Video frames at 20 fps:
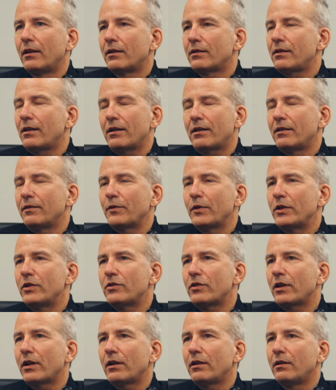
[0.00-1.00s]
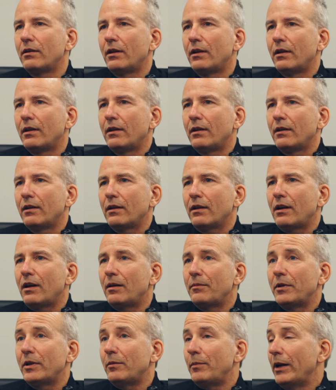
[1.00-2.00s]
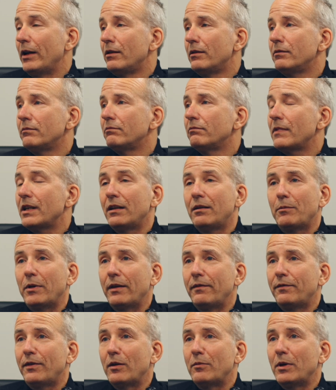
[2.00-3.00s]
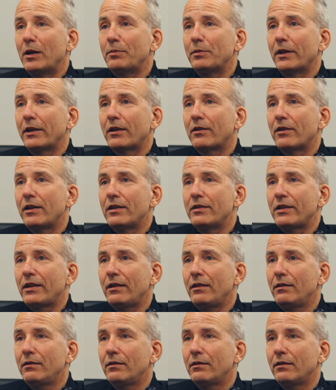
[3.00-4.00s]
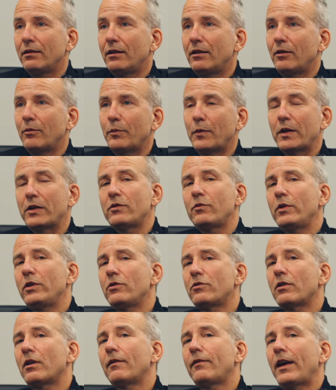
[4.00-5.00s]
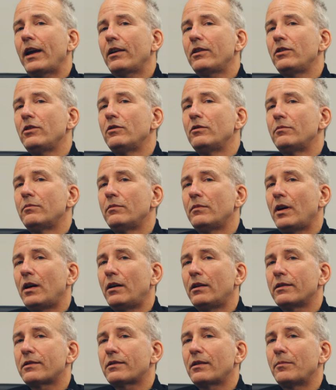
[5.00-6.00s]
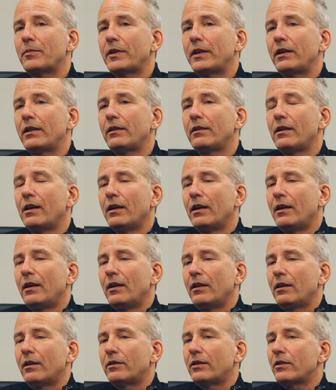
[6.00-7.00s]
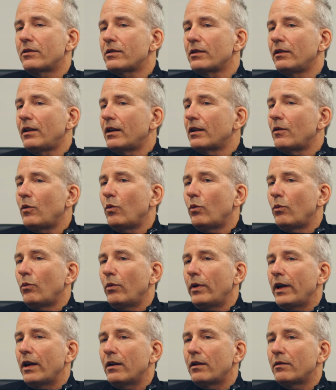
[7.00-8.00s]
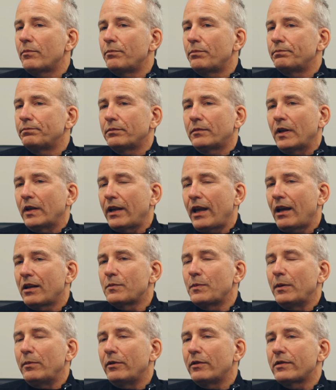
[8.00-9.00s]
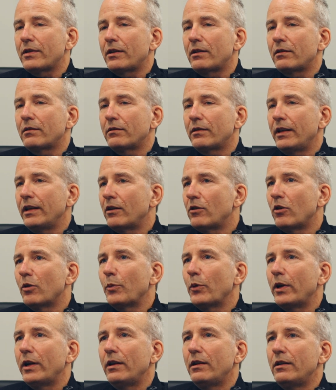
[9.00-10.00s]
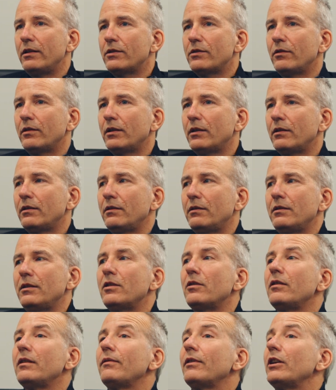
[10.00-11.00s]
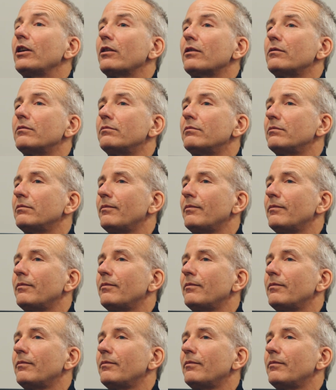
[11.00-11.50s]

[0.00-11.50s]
It's not going to freeze dry. Um, it'll melt and it might foam up like crazy, you know, because when you draw vacuum on something, there's a lot of air gas bubbles that are incorporated into it that you don't even know.